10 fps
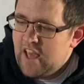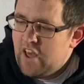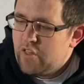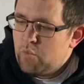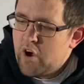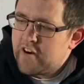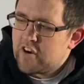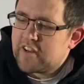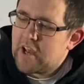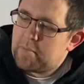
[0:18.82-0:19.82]
The
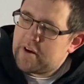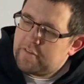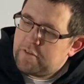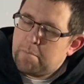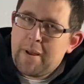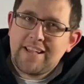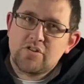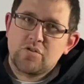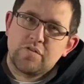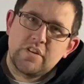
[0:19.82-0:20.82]
Whatnot cabinet from
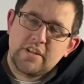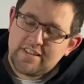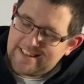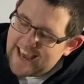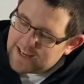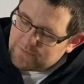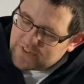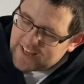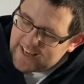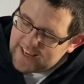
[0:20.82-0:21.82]
Pencil First
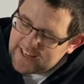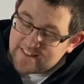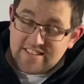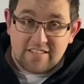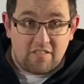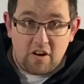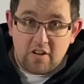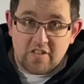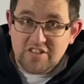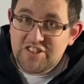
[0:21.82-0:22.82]
Games is,
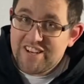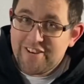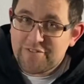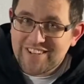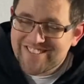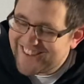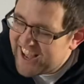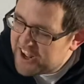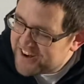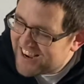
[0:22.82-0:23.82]
on the surface,
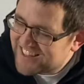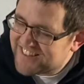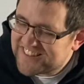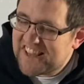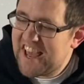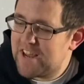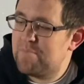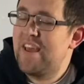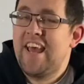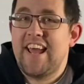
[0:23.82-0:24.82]
a nice game.
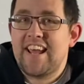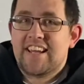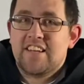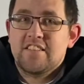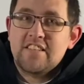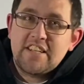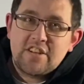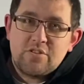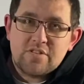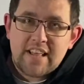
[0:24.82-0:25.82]
It
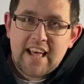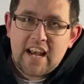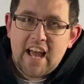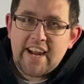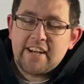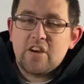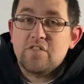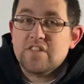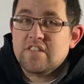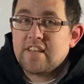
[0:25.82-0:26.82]
continues their line
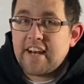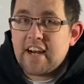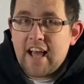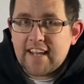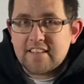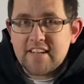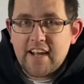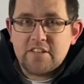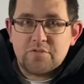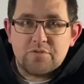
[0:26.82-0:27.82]
of Zen-like
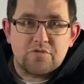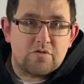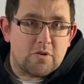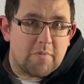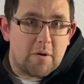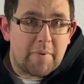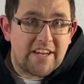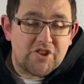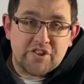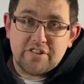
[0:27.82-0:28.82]
titles from
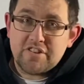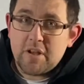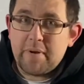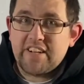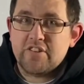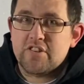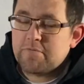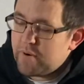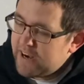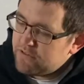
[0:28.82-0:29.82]
Herbaceous
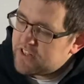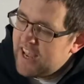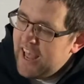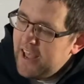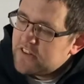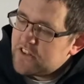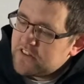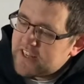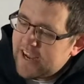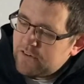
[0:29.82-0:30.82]
Sprouts,
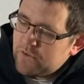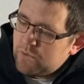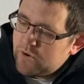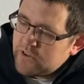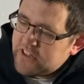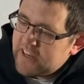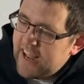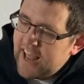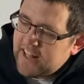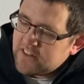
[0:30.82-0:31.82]
Sunset Over Water,
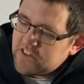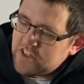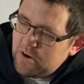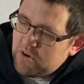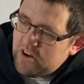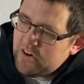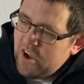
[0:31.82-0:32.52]
and so on,